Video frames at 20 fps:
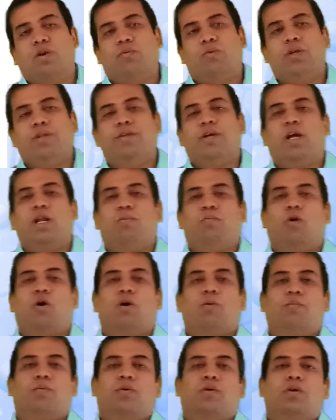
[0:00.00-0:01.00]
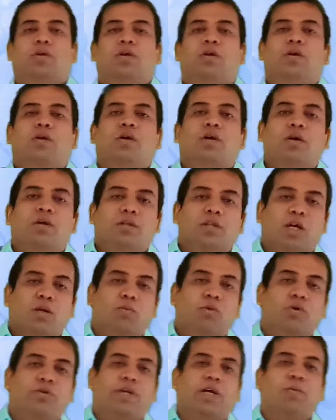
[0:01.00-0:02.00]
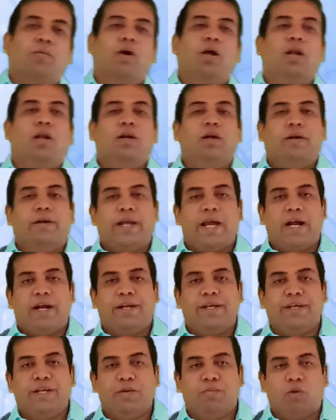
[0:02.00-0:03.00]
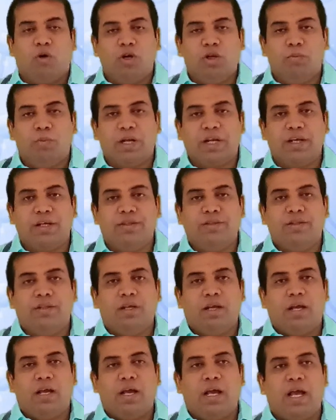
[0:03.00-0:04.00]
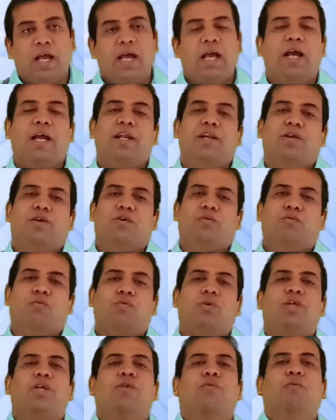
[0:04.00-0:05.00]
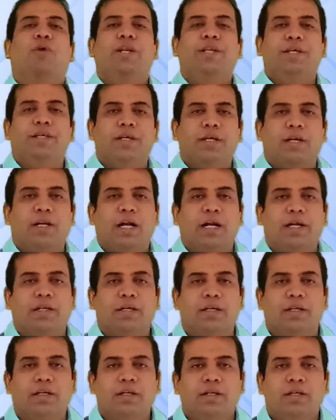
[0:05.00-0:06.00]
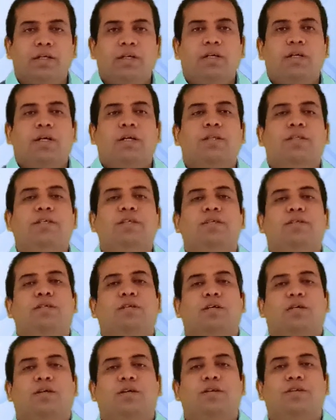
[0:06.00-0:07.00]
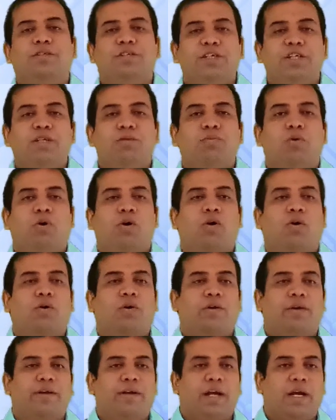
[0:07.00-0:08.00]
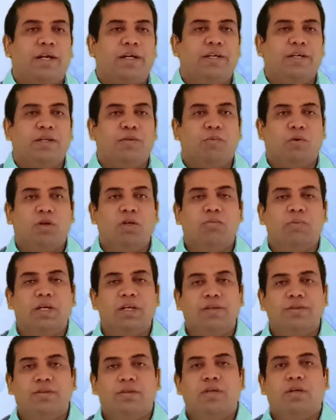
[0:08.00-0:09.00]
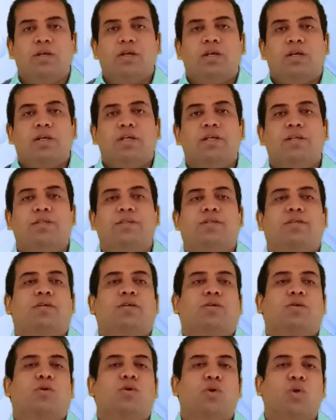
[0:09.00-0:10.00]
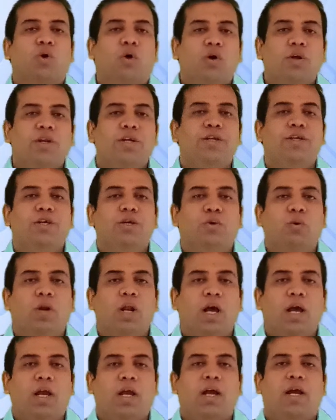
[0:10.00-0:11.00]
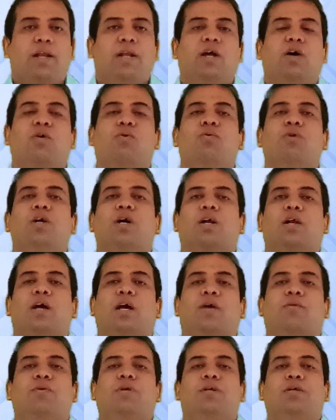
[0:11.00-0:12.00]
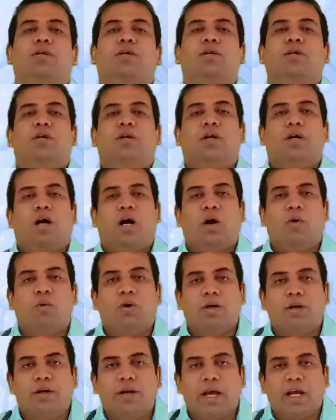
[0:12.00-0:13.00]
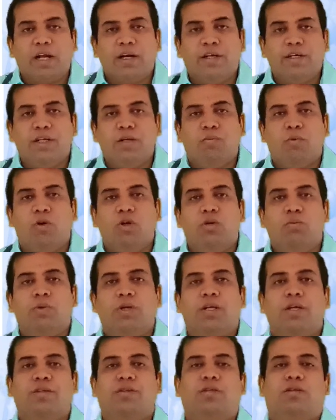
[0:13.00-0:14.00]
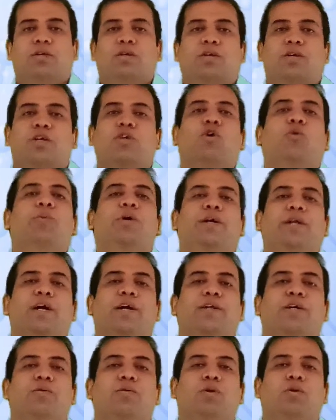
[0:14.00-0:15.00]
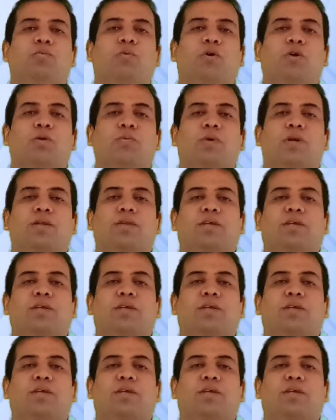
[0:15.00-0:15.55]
with the help of thermostable tagged DNA polymerase, and within 1 year later, this gene for tagged DNA polymerase is cloned in E. coli, and now we are having our tagged DNA polymerase, recombinant tagged DNA polymerase